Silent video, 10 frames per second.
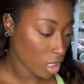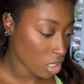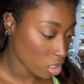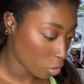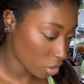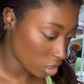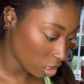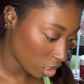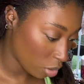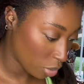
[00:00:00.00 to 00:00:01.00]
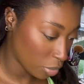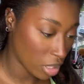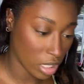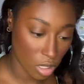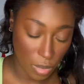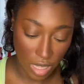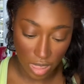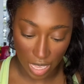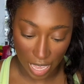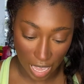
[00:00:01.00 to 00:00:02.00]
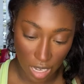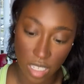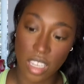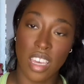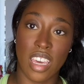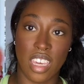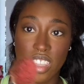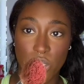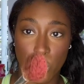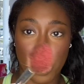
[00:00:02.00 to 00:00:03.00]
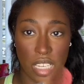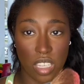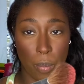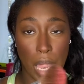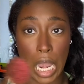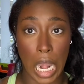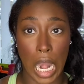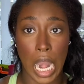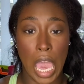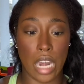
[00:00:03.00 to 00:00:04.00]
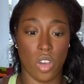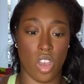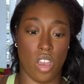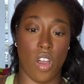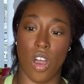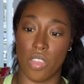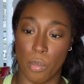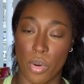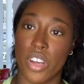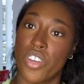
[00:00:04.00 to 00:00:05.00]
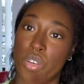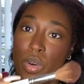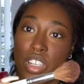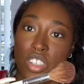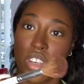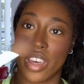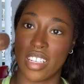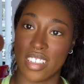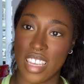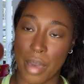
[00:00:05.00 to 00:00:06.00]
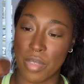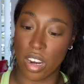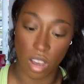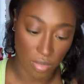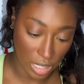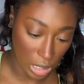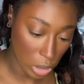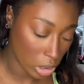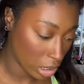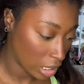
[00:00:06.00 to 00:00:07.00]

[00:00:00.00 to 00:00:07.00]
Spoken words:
So we're just going to go in with a little bit of that. And this one picks up a lot on the brush, so you want to just go ahead and tap that off a little.